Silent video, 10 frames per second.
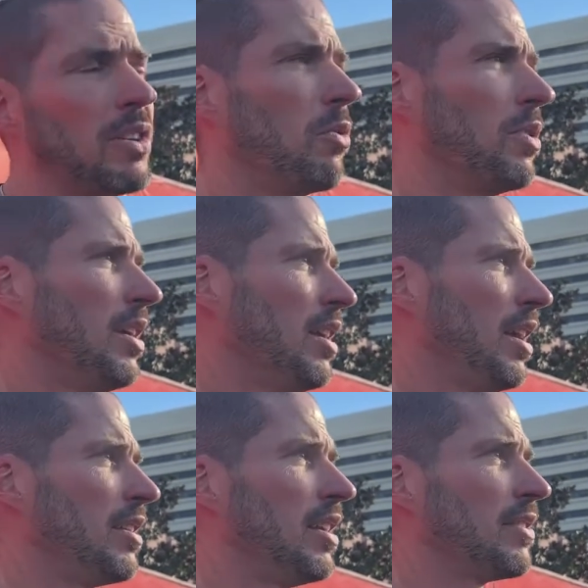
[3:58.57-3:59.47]
So
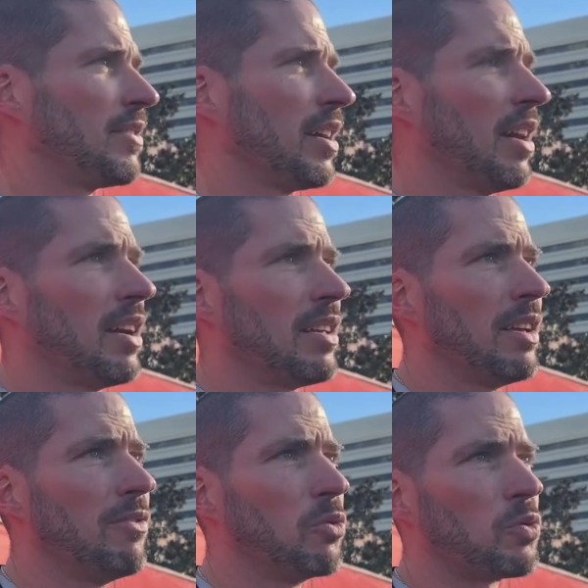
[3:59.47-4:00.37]
it, it uh,
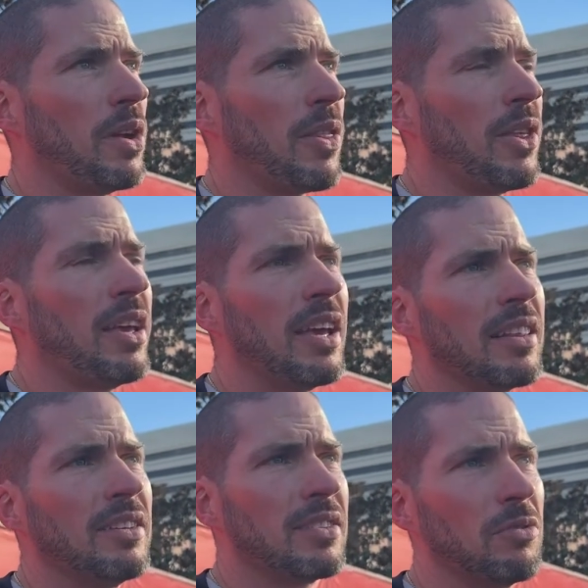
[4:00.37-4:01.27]
it was one thing,
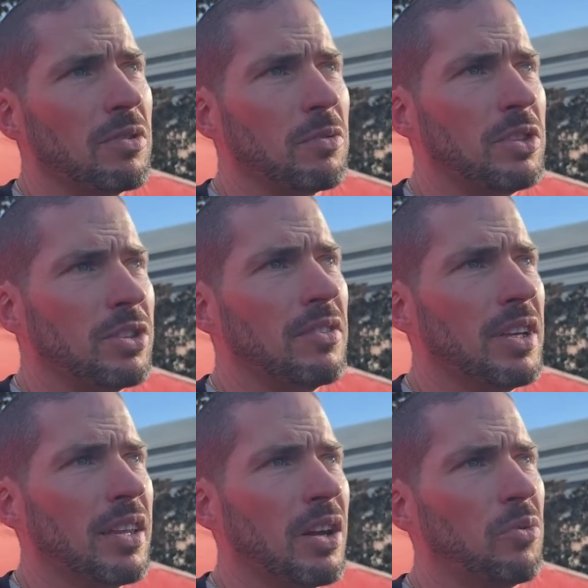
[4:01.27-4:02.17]
then you say, well, we shouldn't have
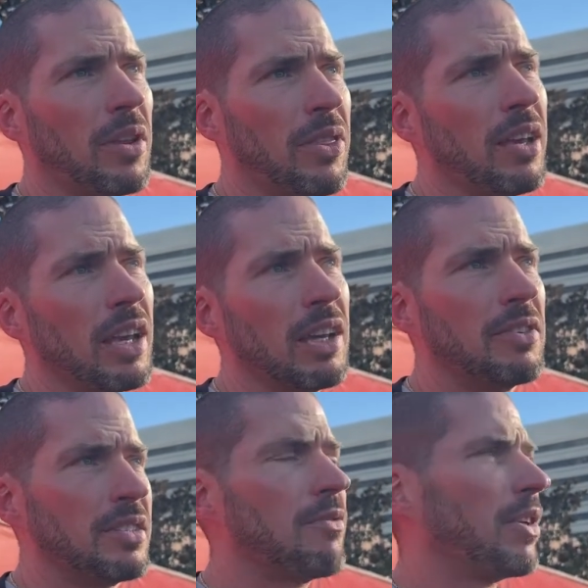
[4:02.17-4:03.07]
done that one thing. If
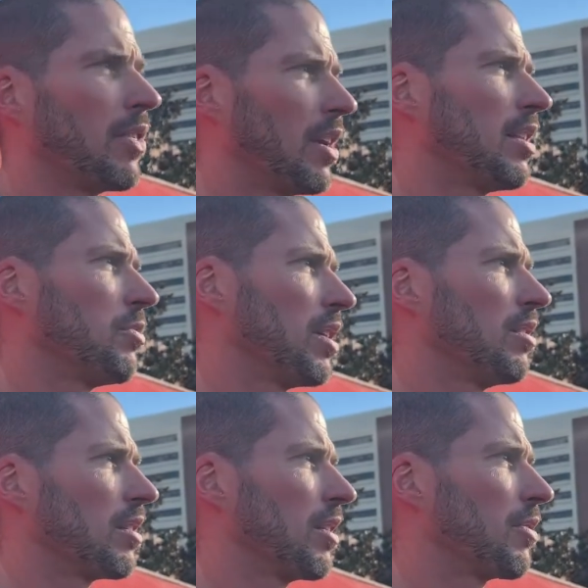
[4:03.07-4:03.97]
it's everything, then we got to
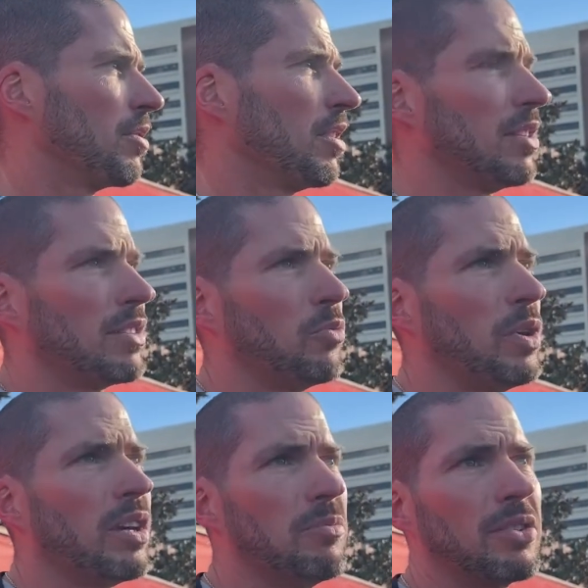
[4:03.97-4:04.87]
look at it through the lens that
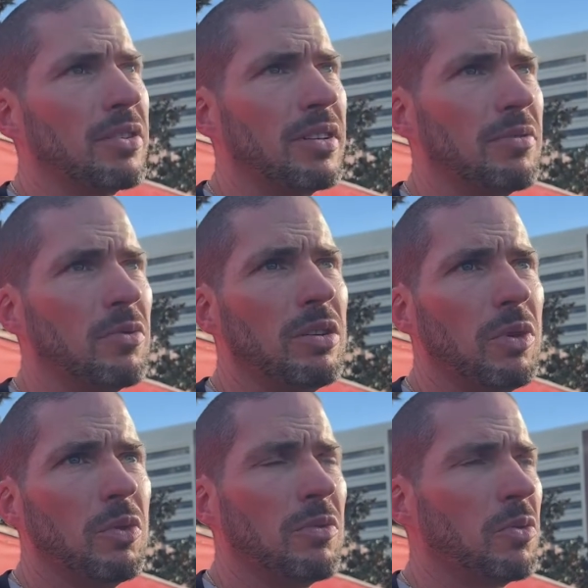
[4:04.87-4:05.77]
we got to make sure that we,
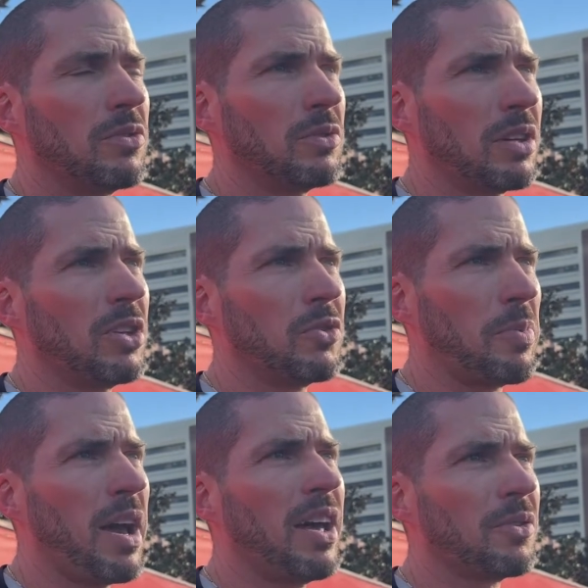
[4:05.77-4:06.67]
we win some of those
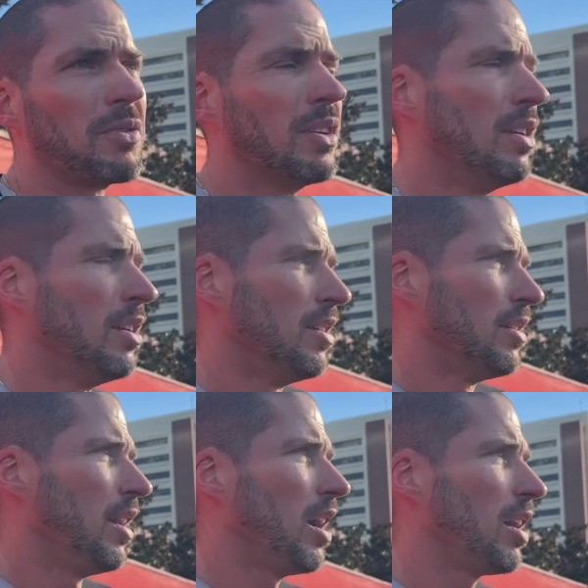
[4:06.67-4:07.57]
battles.
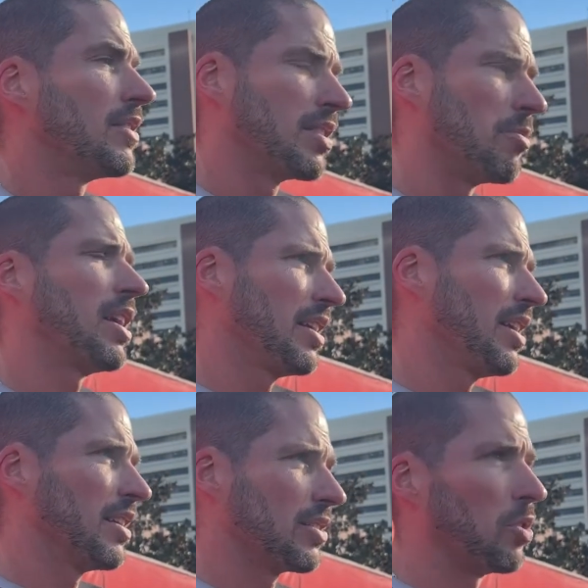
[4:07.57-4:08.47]
Uh, and some of that,
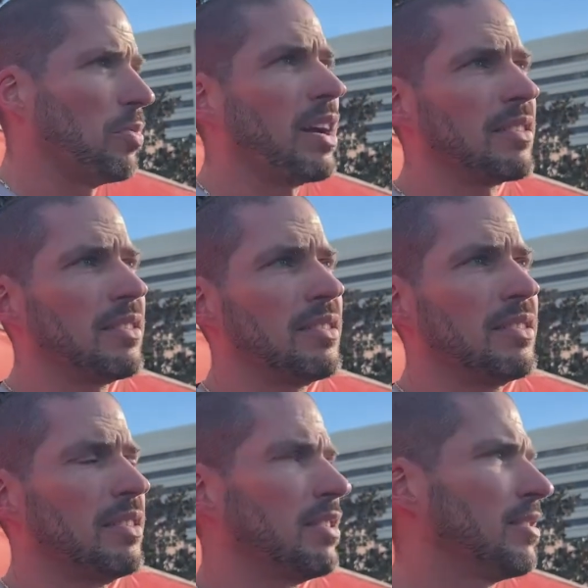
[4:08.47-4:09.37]
again, let's go back
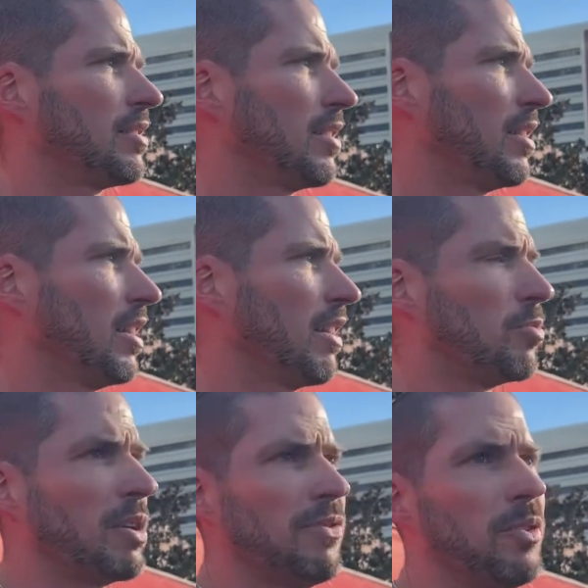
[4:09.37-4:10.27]
to, to the
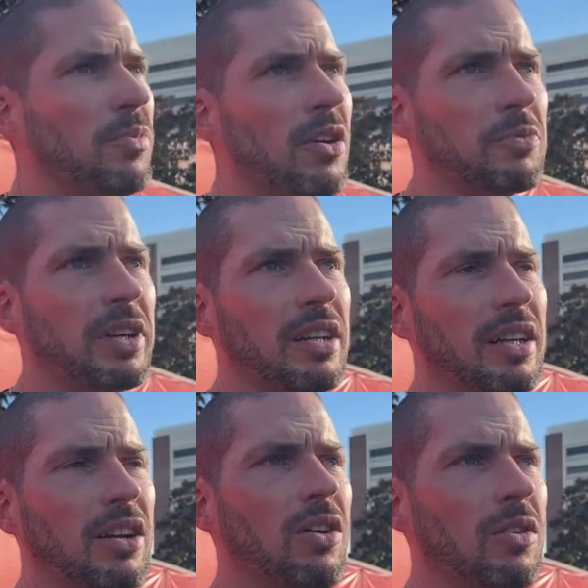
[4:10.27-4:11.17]
11 man football is we got to
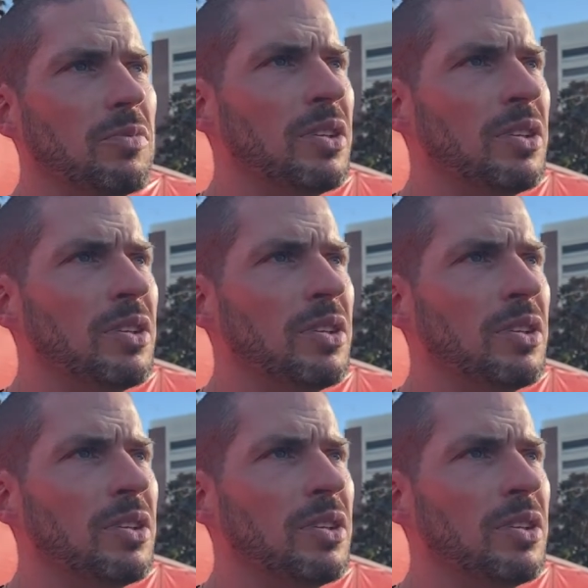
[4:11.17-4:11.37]
get home.